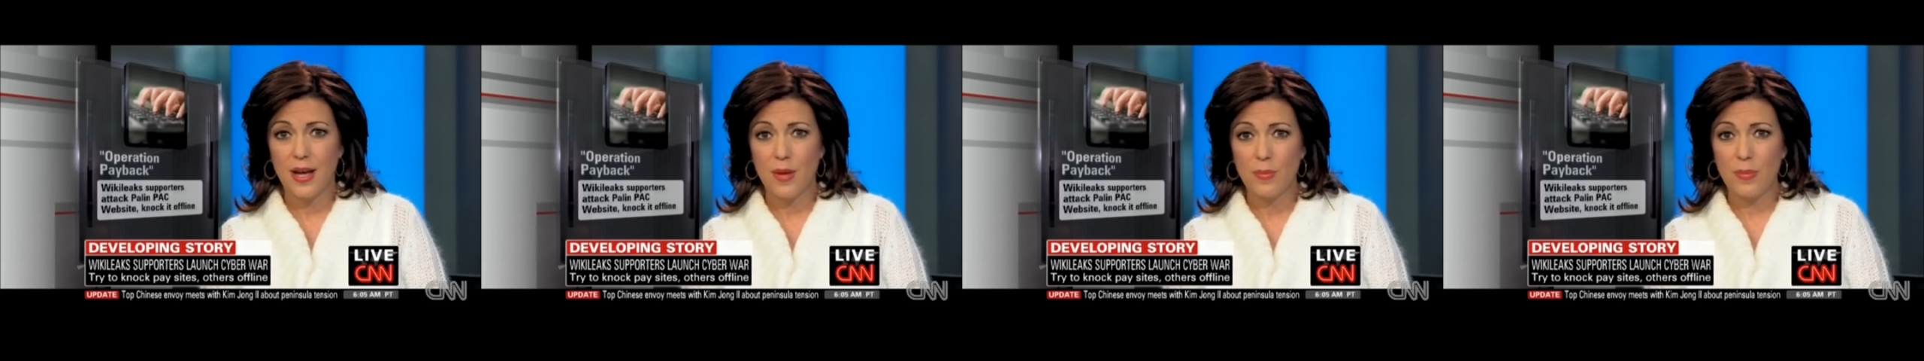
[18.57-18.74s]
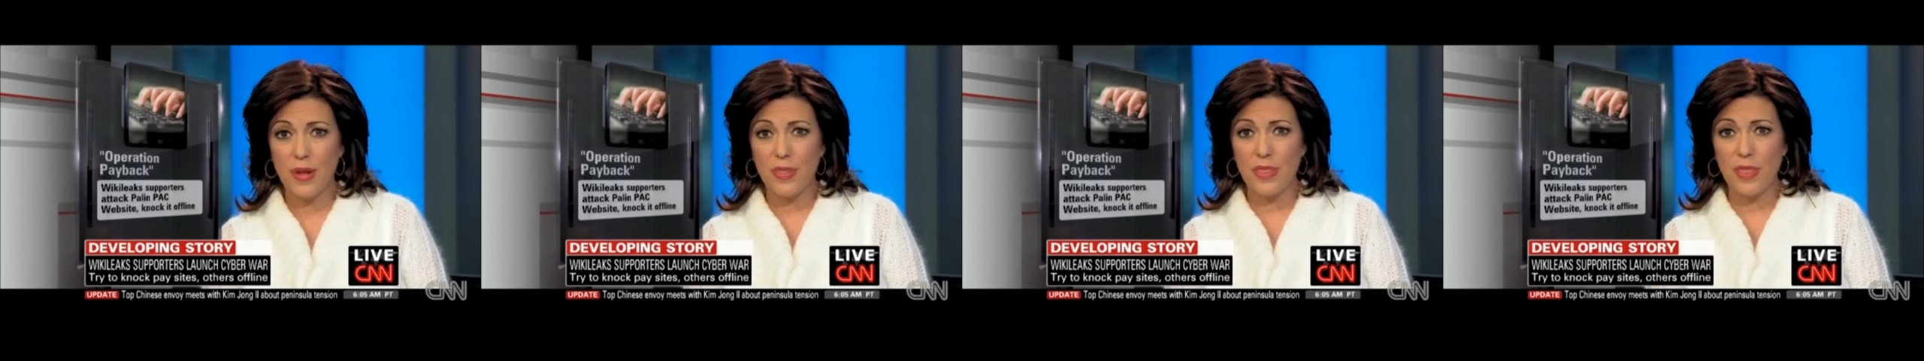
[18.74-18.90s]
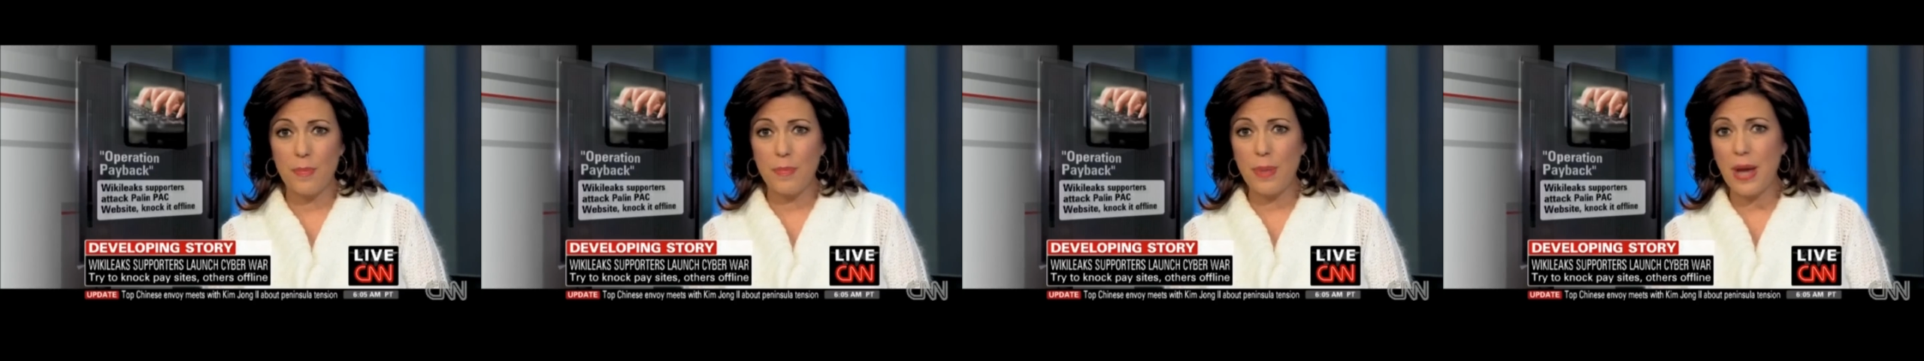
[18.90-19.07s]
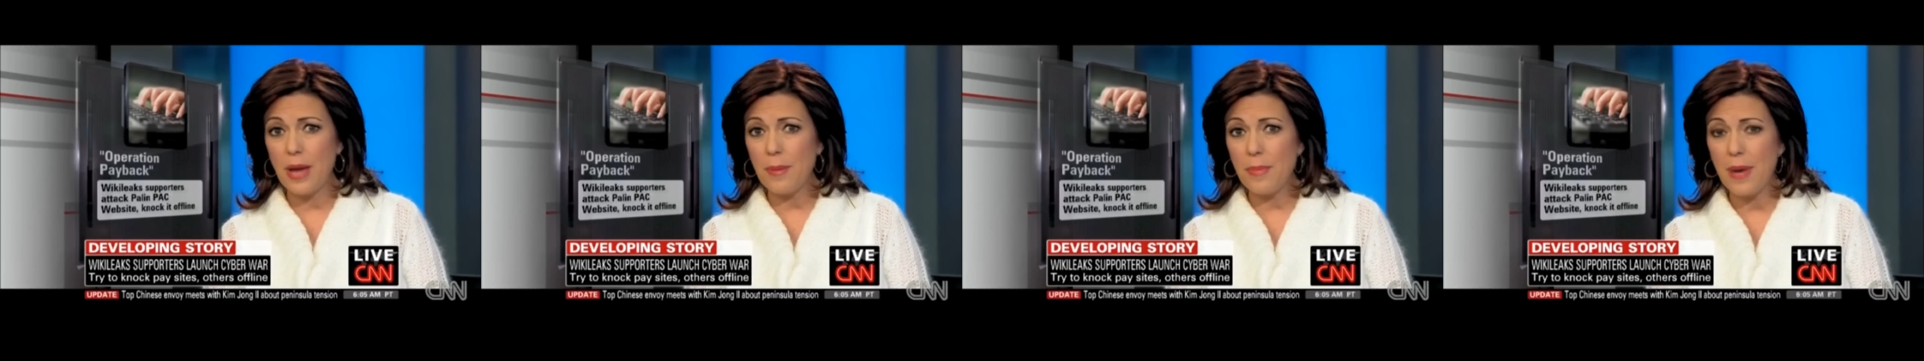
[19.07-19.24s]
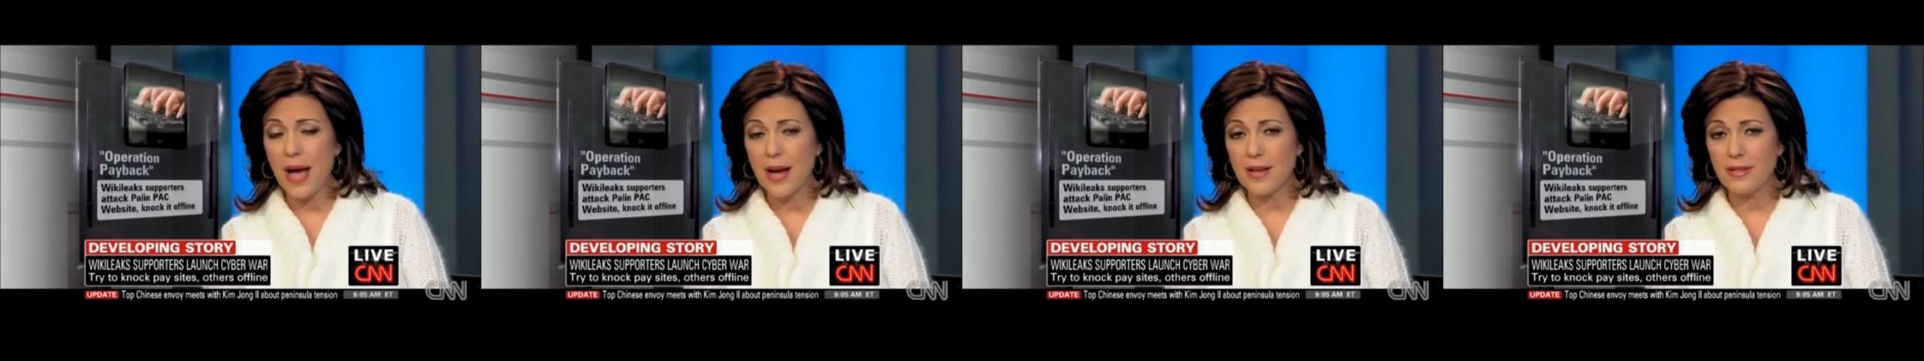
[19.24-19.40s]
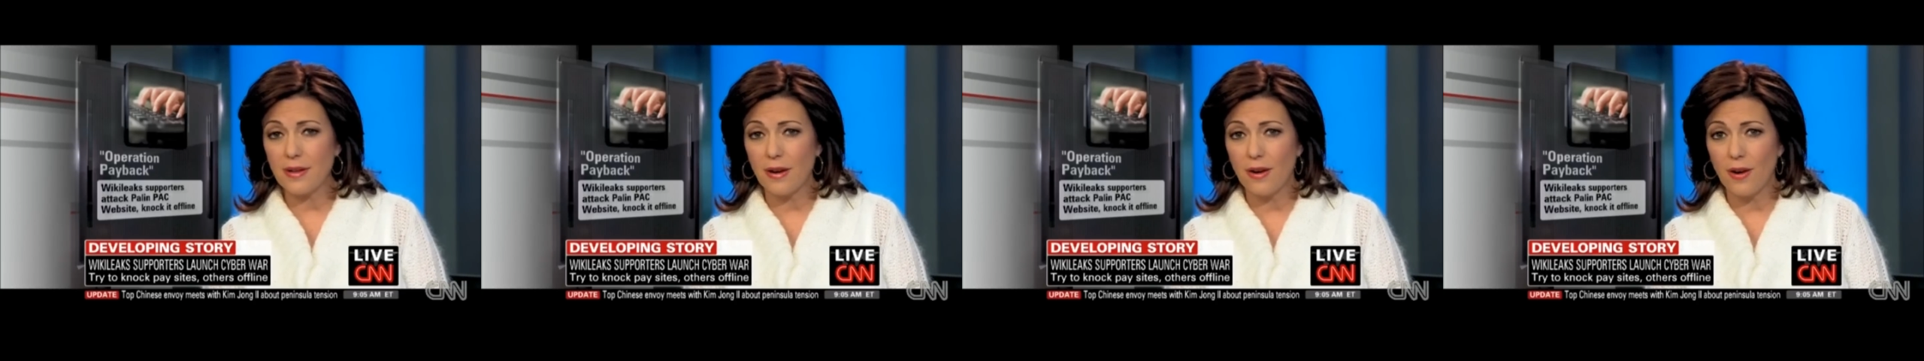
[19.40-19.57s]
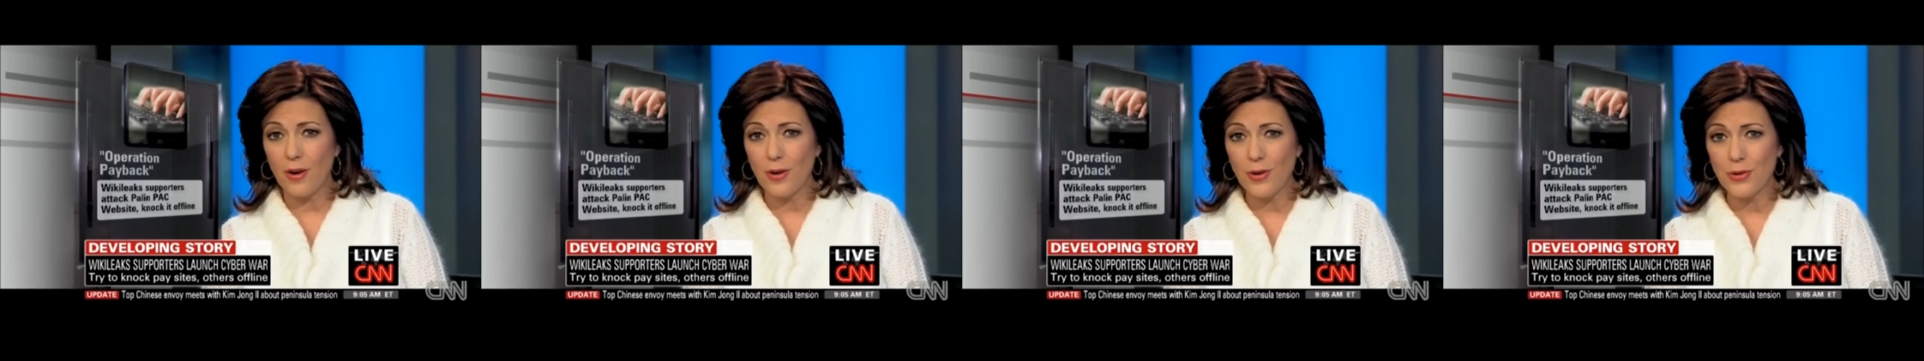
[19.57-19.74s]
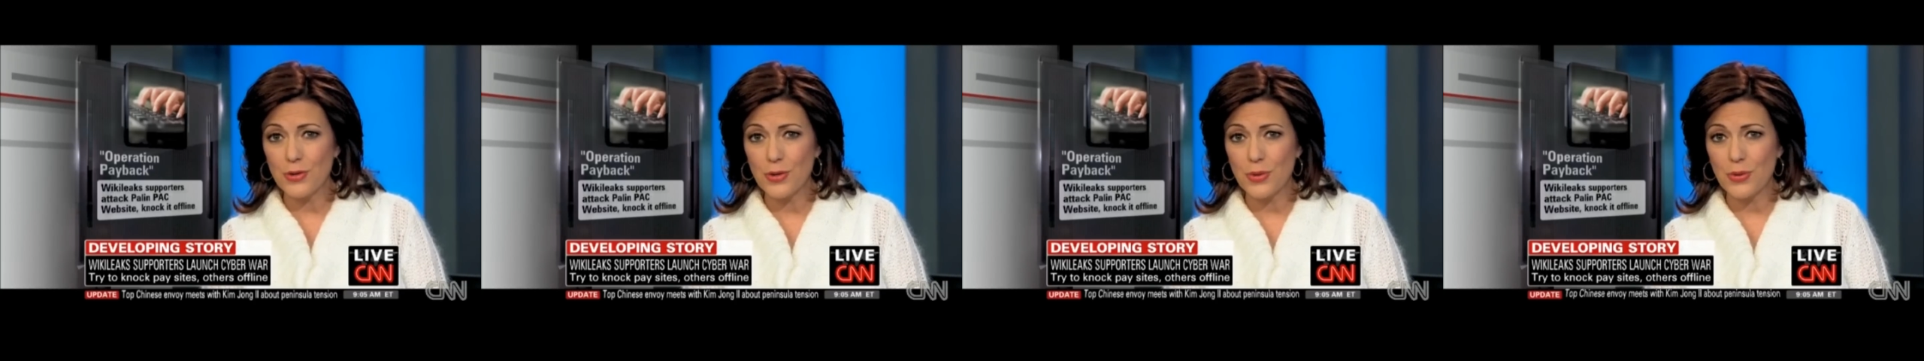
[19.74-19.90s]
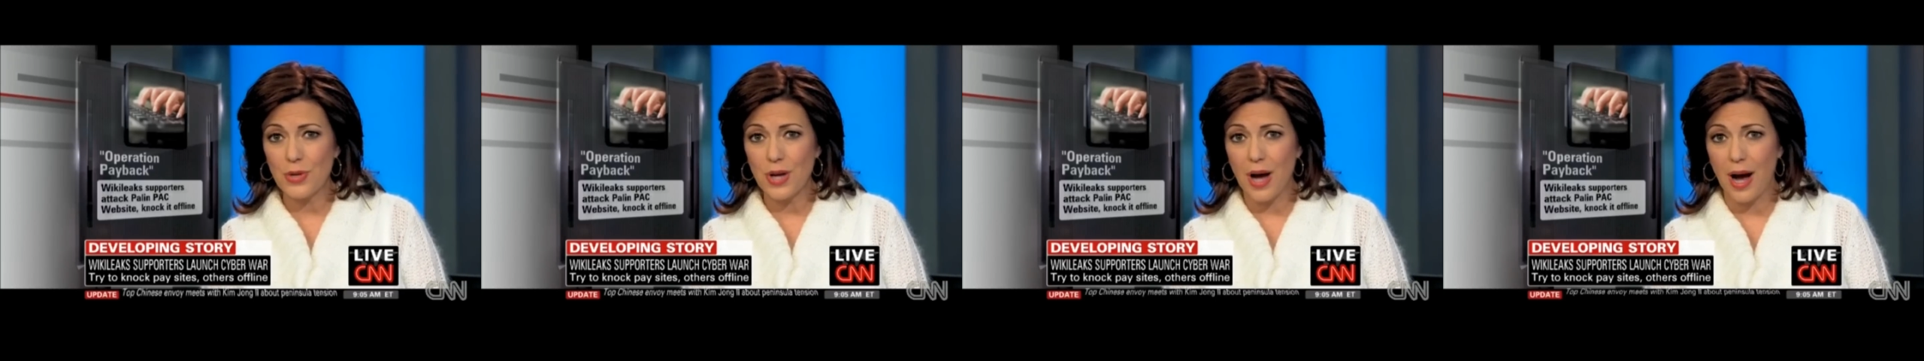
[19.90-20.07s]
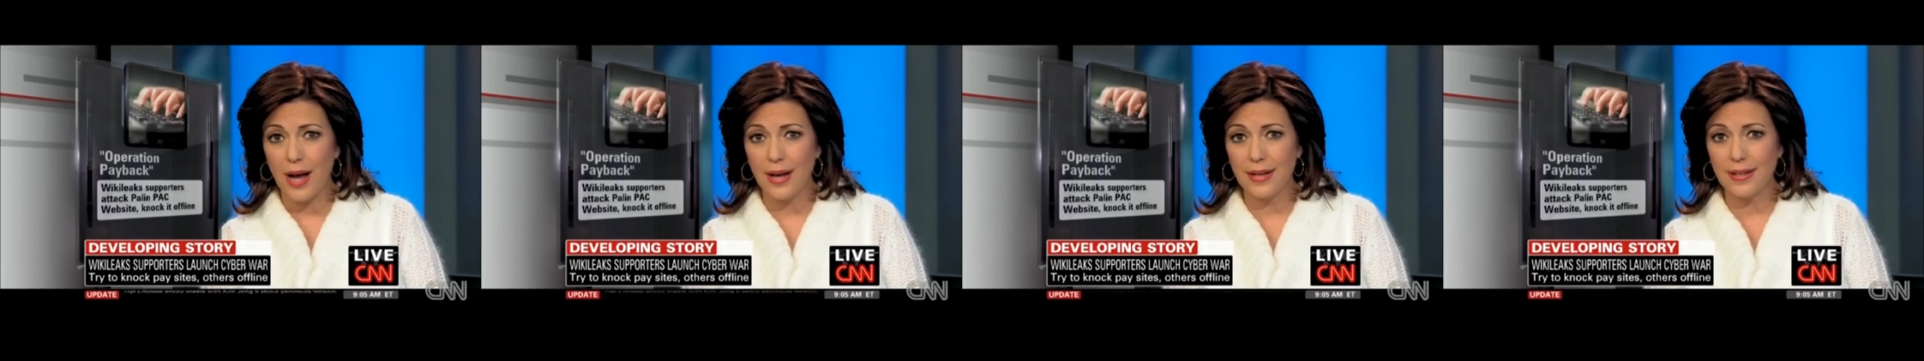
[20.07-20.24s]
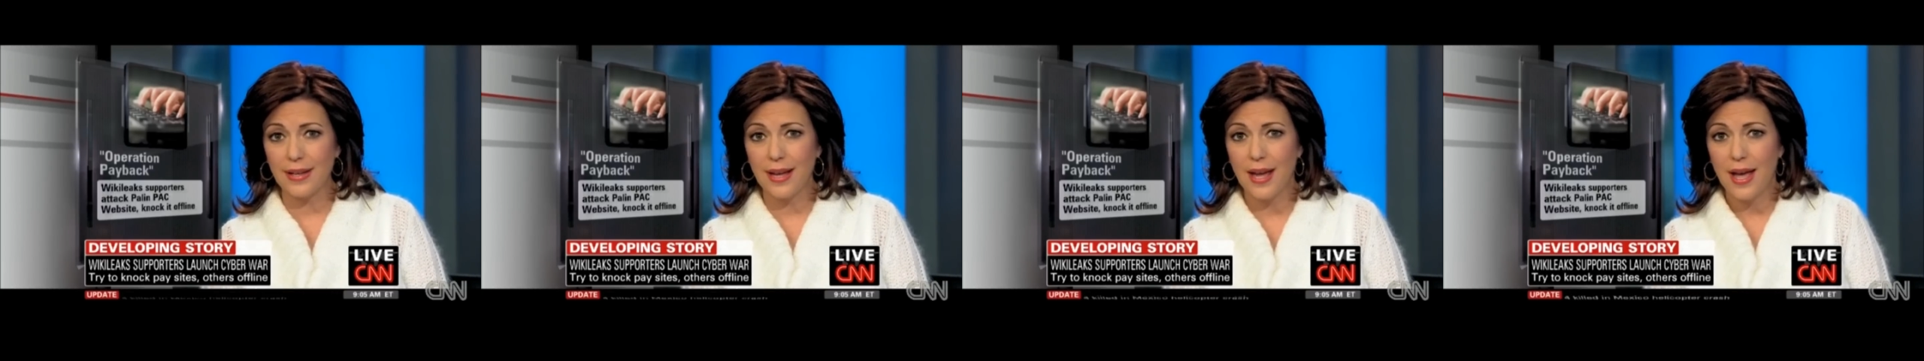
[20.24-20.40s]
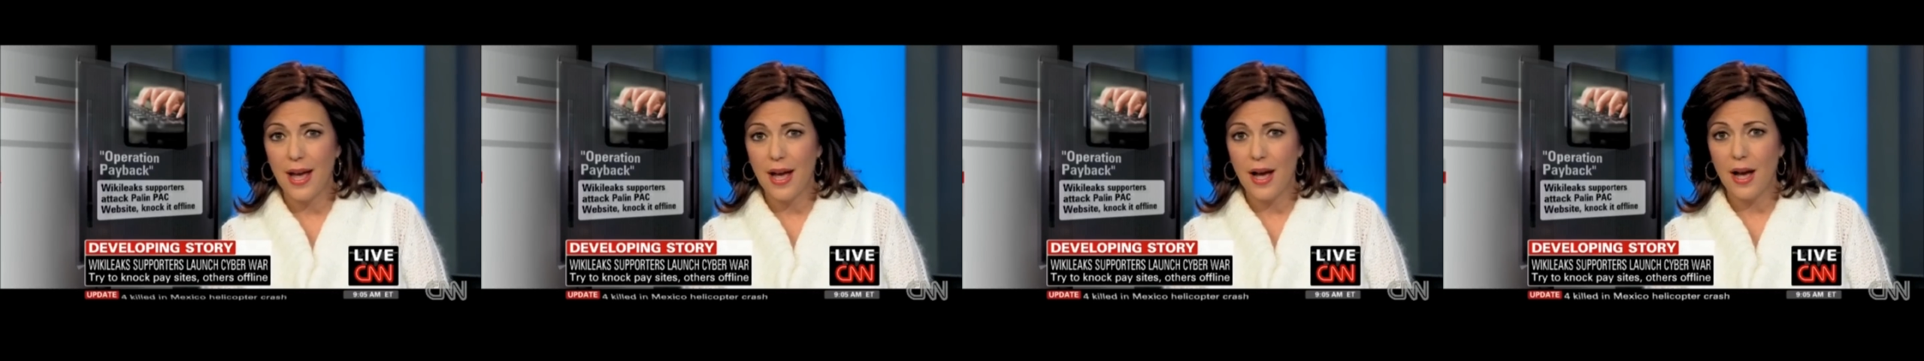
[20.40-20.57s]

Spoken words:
But the payback's also gotten